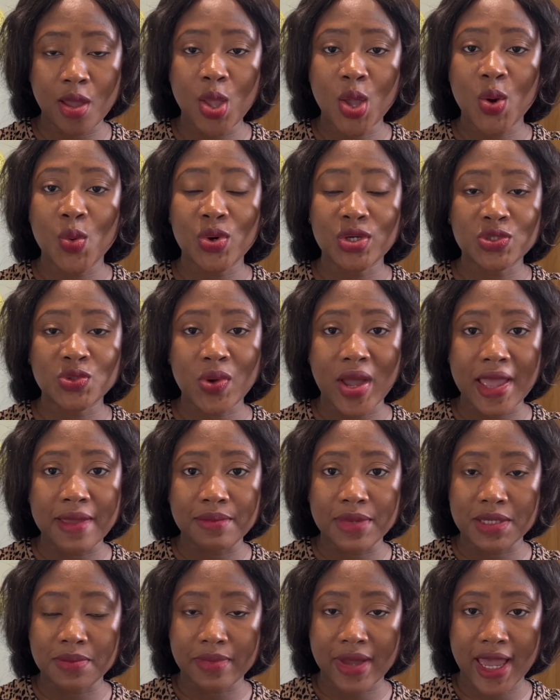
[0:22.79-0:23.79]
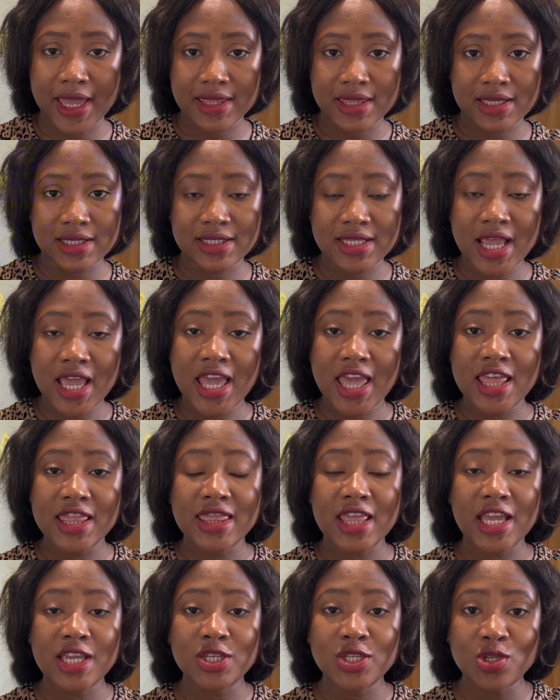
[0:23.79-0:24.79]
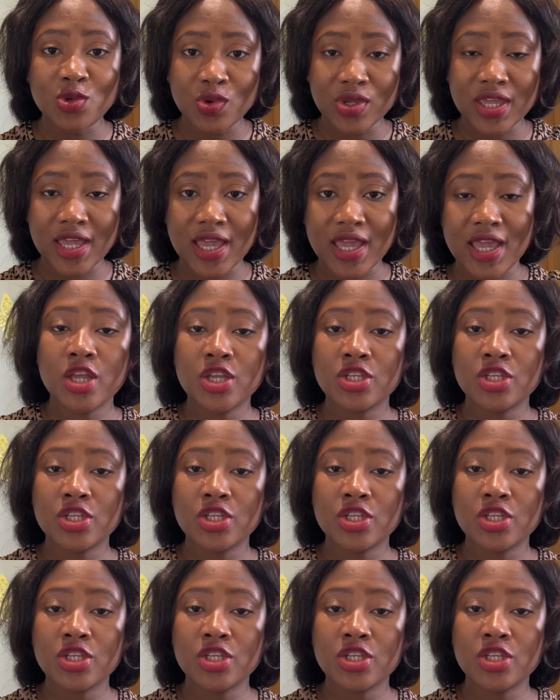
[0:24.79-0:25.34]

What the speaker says: What do I mean by this? In the UK,